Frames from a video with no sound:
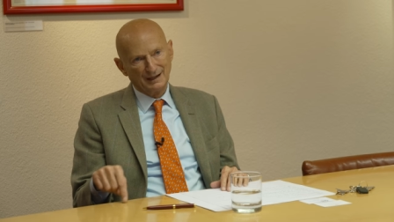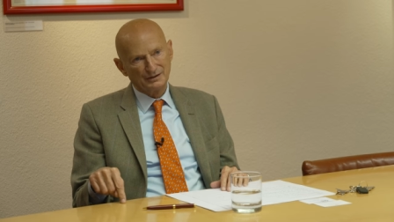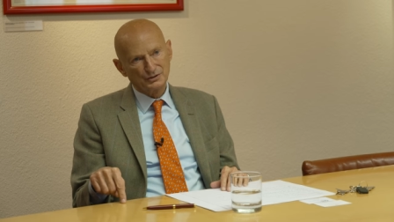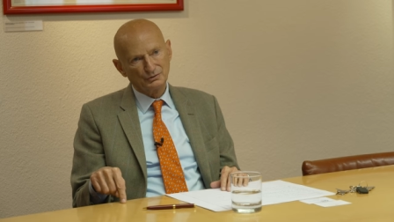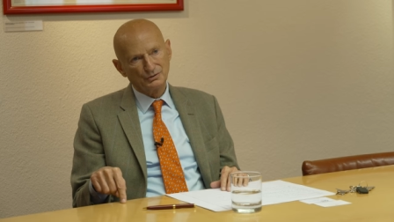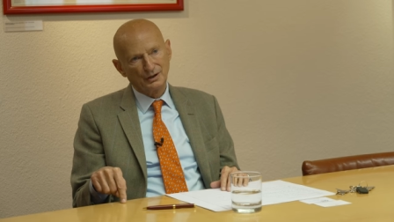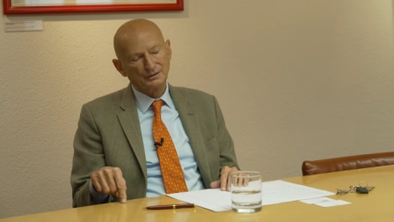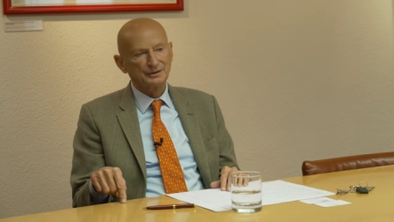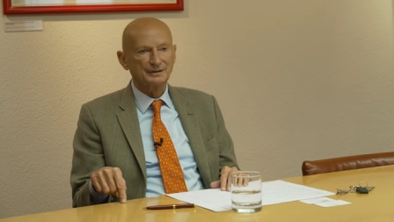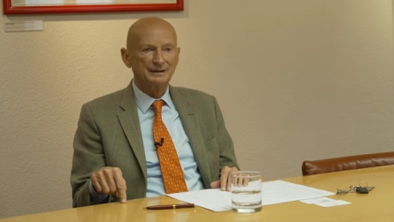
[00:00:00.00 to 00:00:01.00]
and should
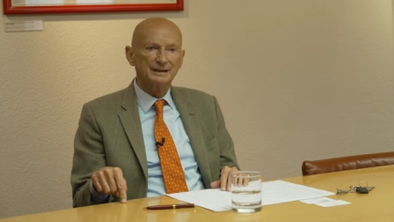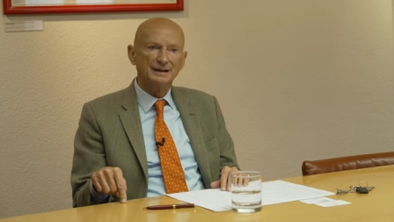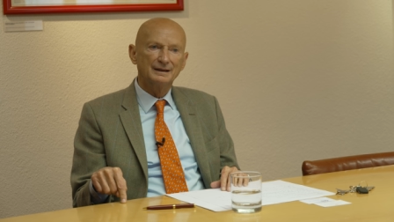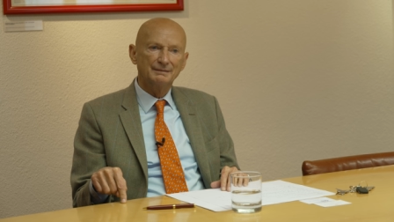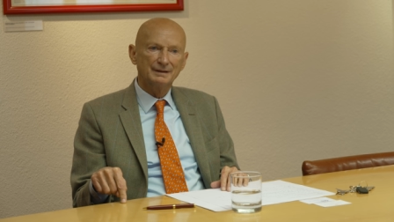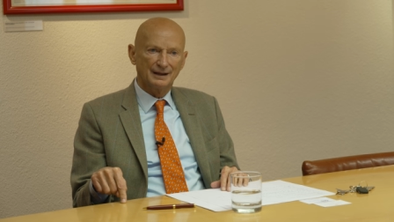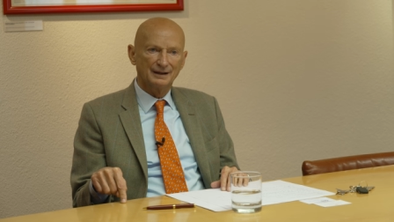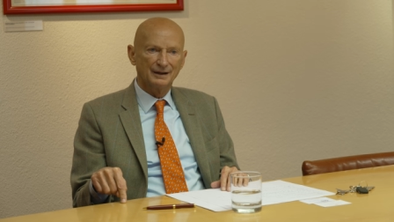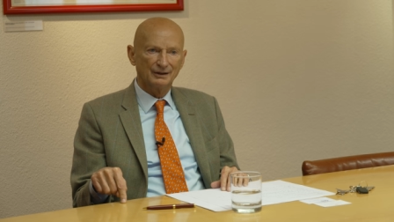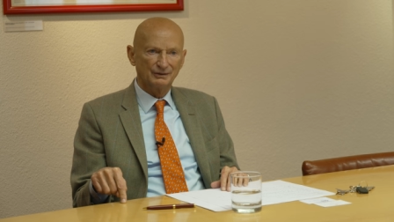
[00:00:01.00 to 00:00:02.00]
not, de-
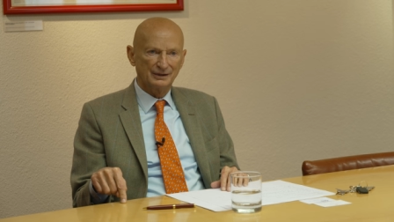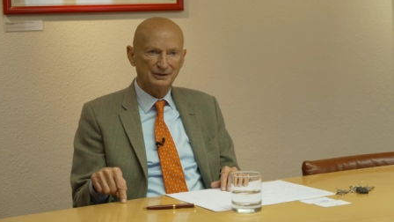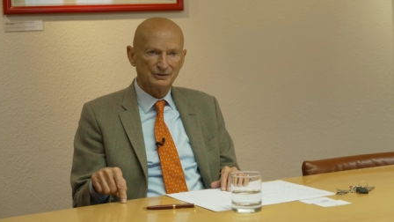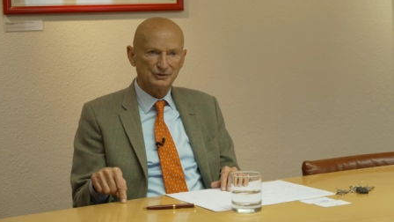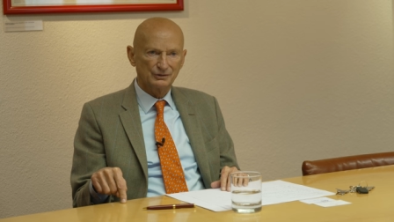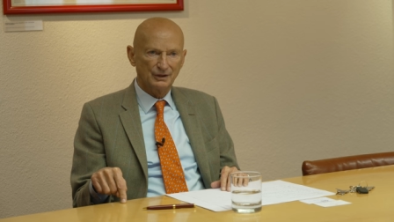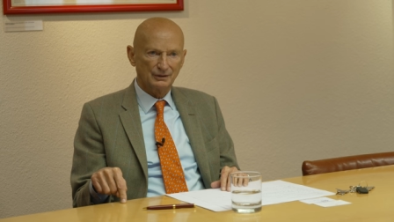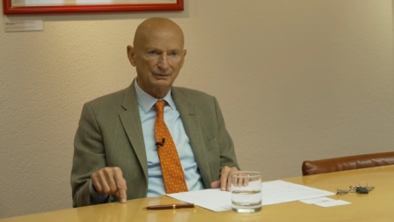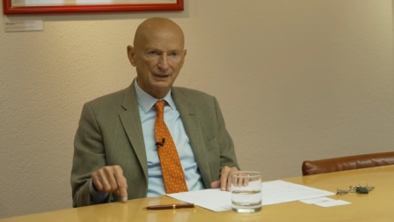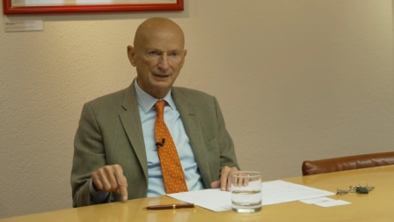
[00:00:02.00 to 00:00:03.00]
uh, and, and, should
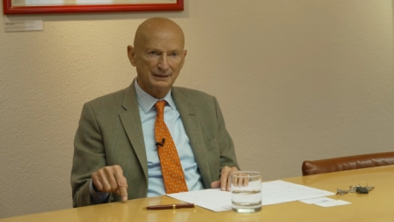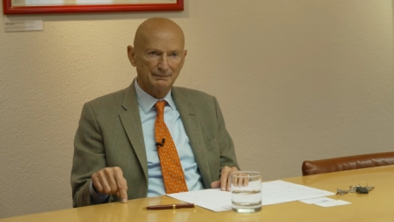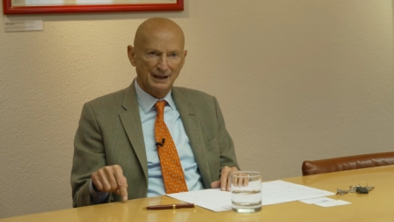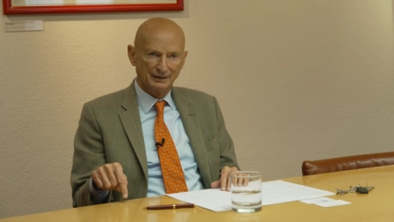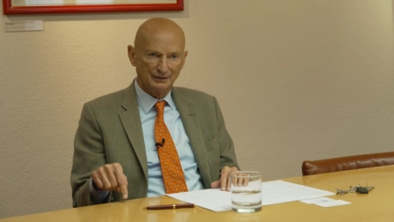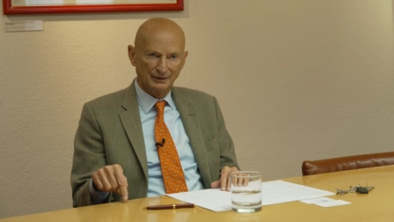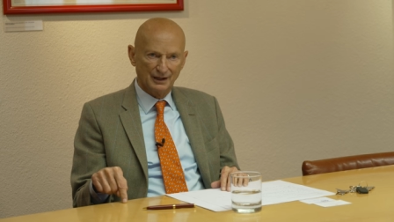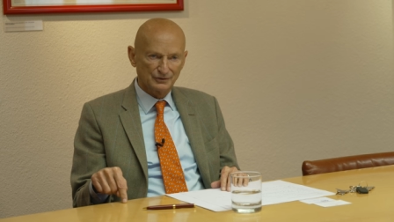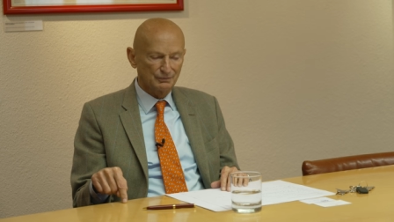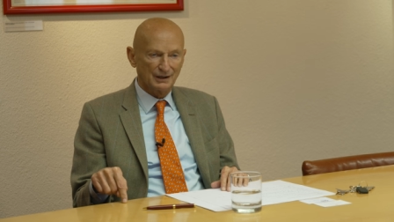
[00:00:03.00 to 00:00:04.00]
not really depend on
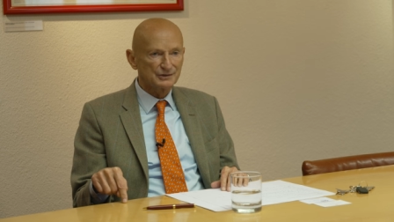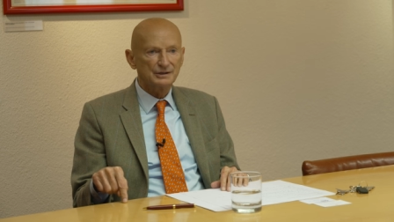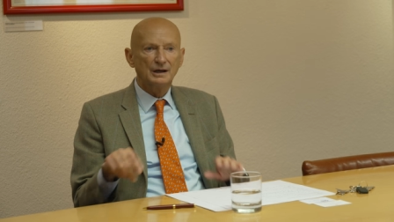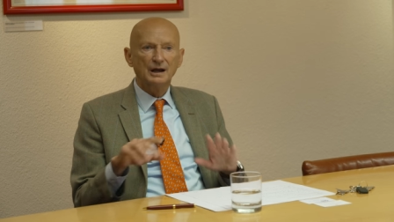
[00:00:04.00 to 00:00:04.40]
other ones.